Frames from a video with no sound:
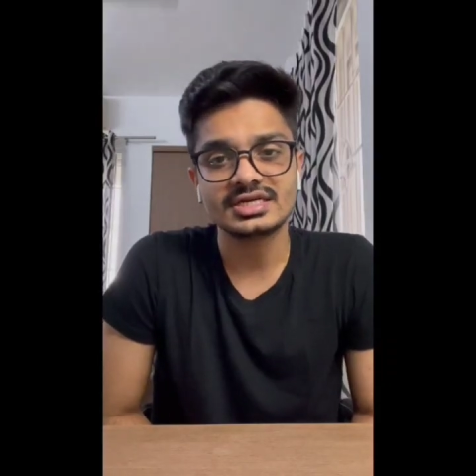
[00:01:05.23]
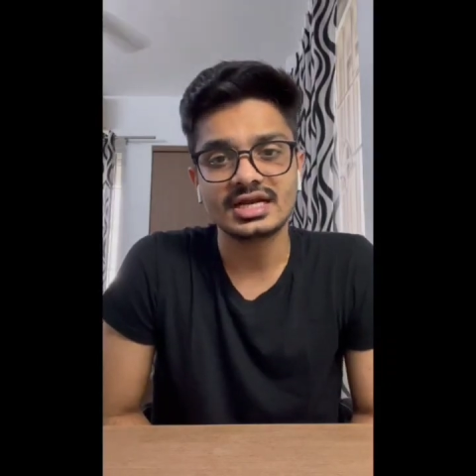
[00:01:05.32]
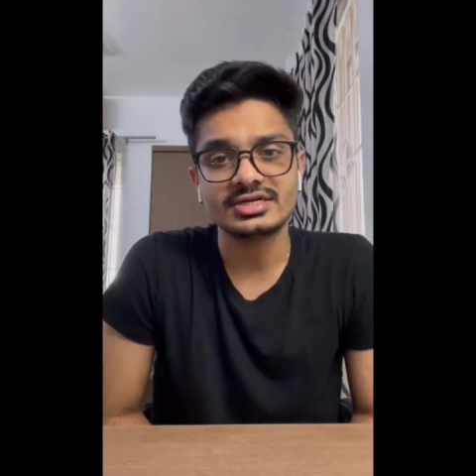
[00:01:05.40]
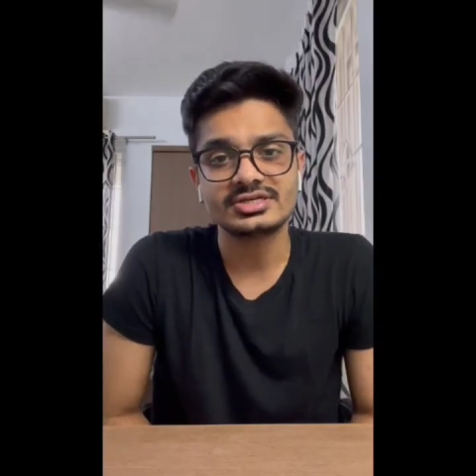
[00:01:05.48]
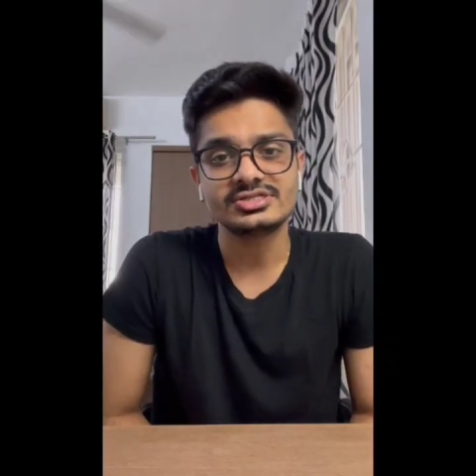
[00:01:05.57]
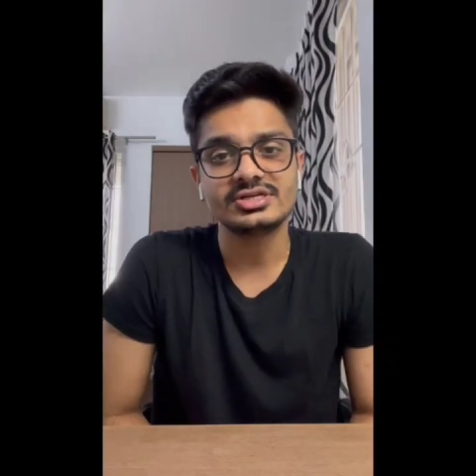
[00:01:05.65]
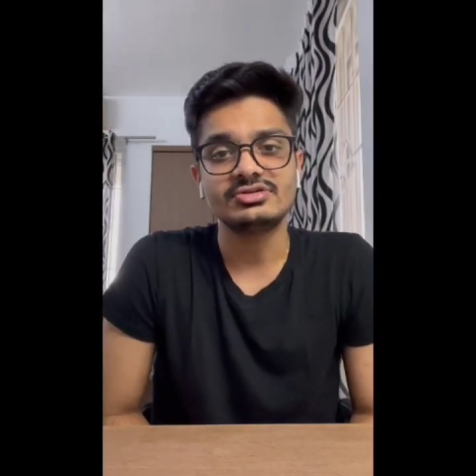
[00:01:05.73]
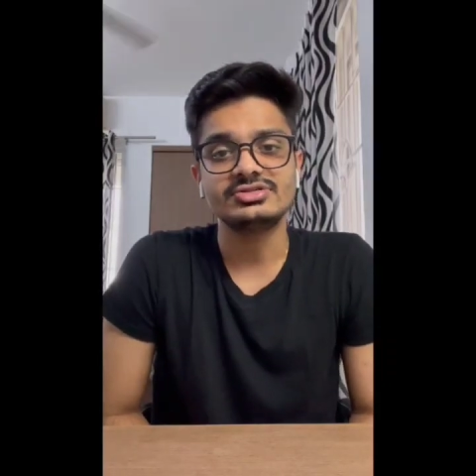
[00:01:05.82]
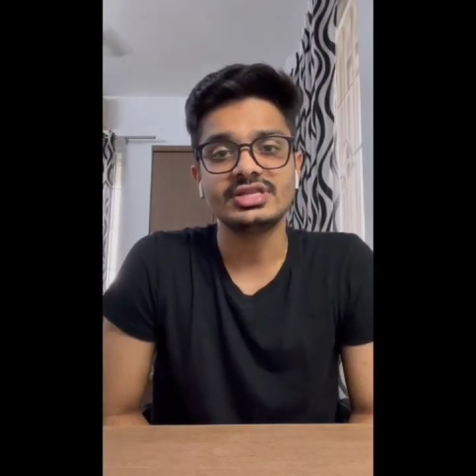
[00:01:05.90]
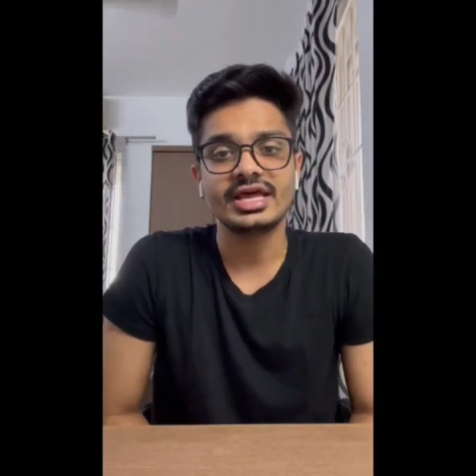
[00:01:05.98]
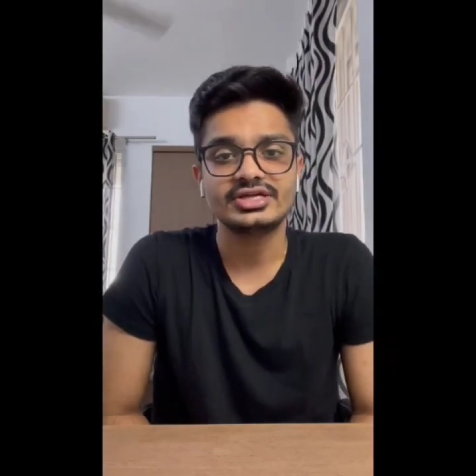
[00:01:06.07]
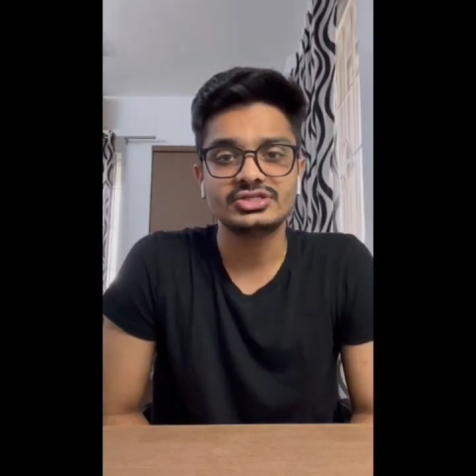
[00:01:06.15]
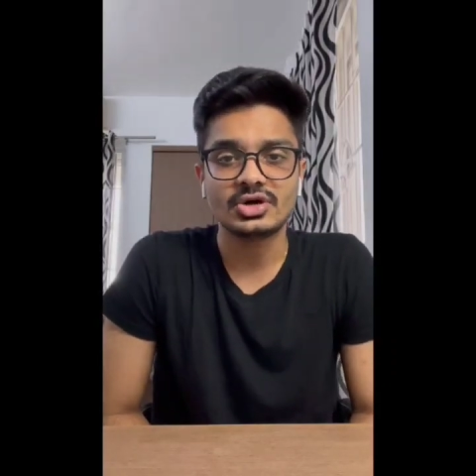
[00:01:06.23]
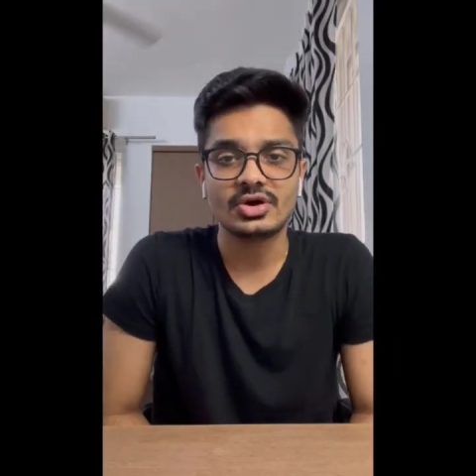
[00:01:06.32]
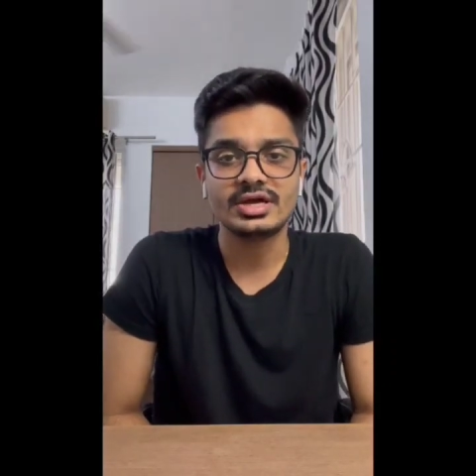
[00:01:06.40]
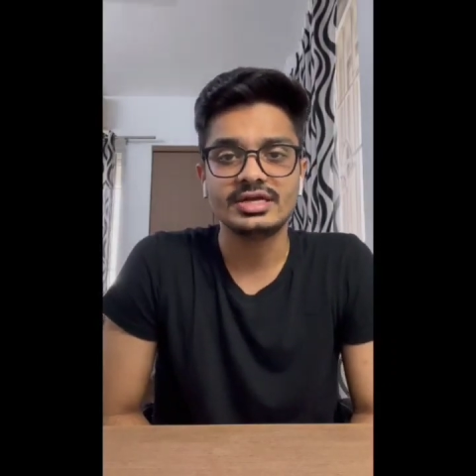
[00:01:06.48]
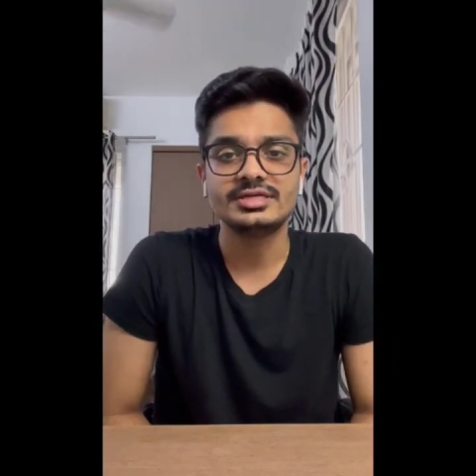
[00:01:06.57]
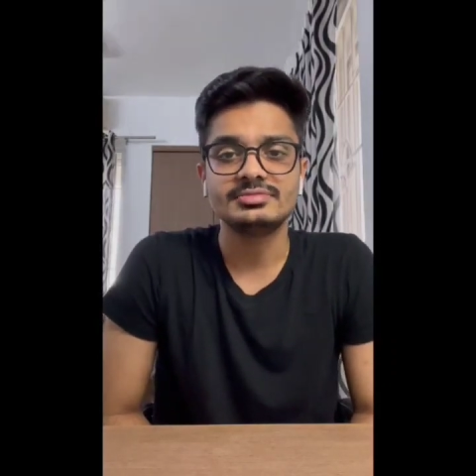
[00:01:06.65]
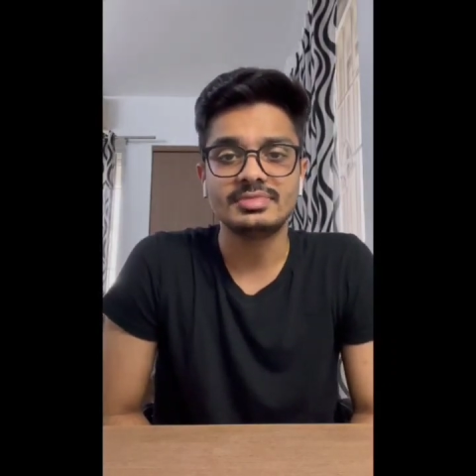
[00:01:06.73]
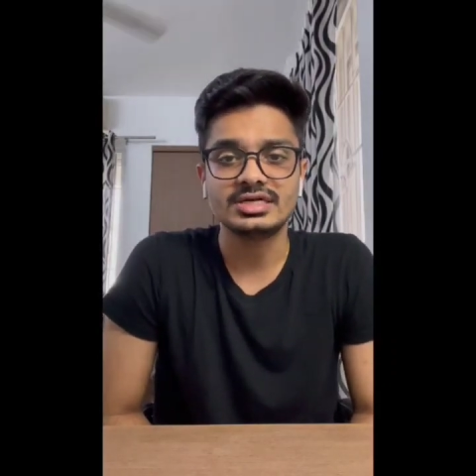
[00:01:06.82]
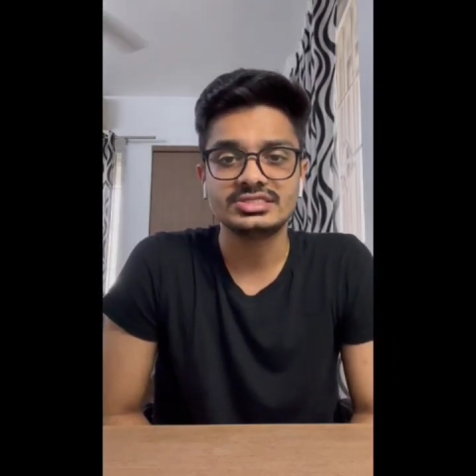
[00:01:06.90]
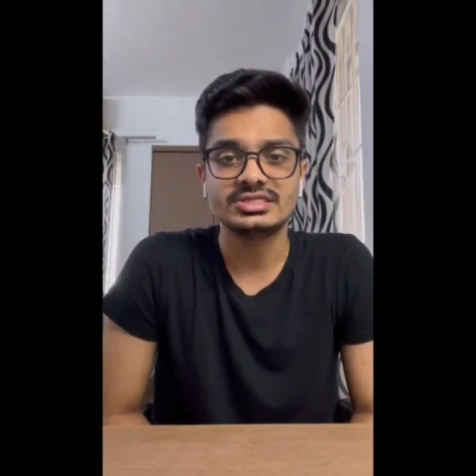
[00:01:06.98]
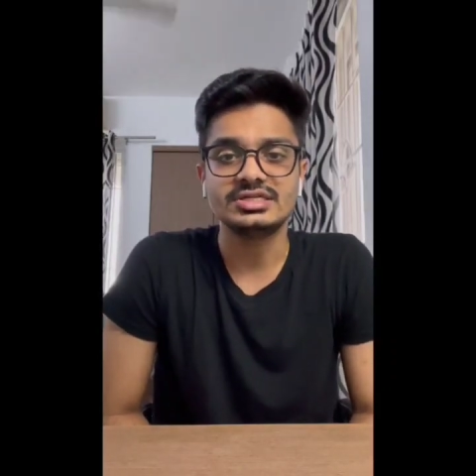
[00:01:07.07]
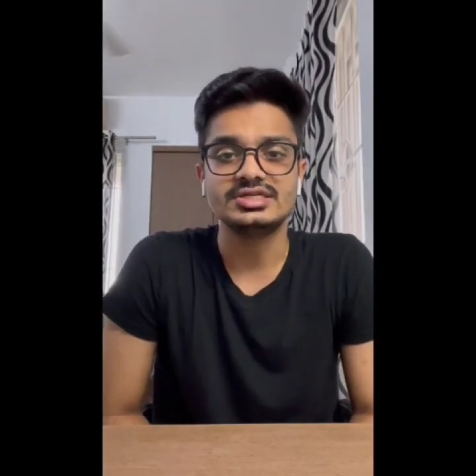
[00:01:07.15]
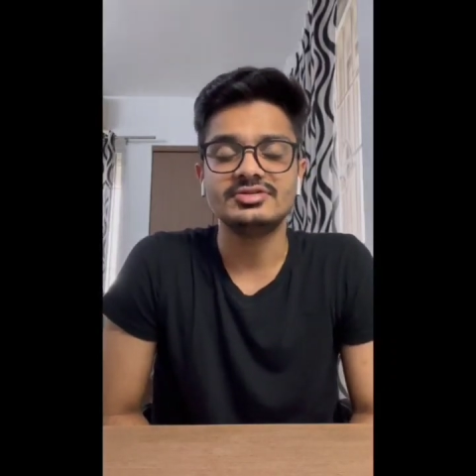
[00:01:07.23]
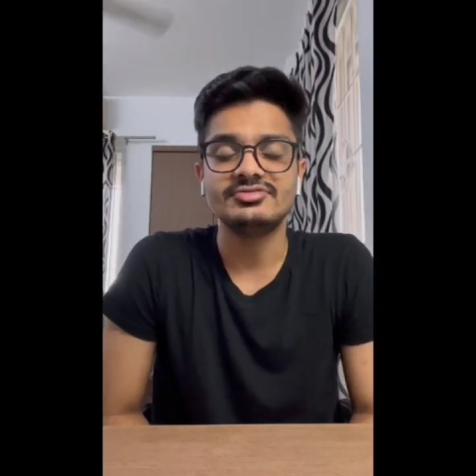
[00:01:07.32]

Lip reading: ultrasounds like joint, muscle,